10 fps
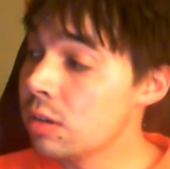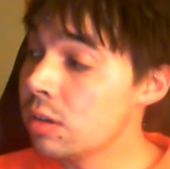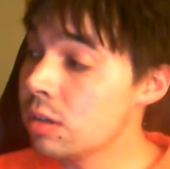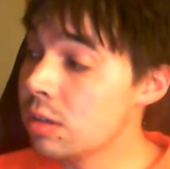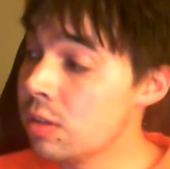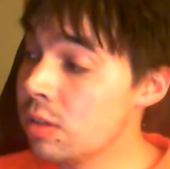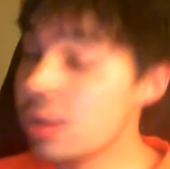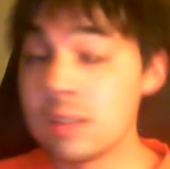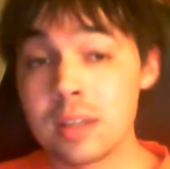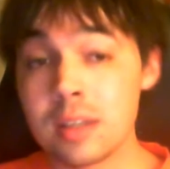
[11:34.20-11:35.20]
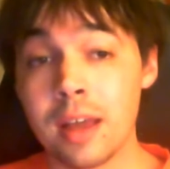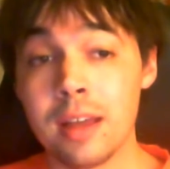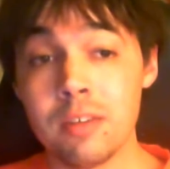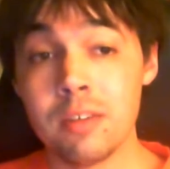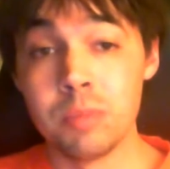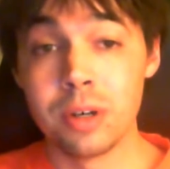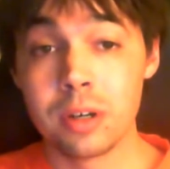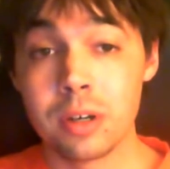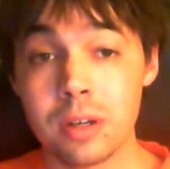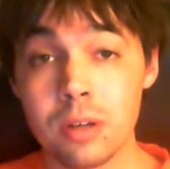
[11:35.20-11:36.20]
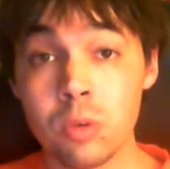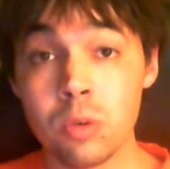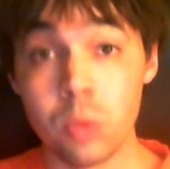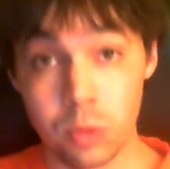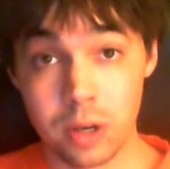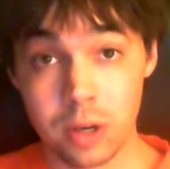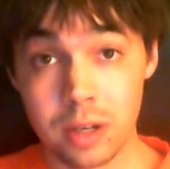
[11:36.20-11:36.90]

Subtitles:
this kind of book would work.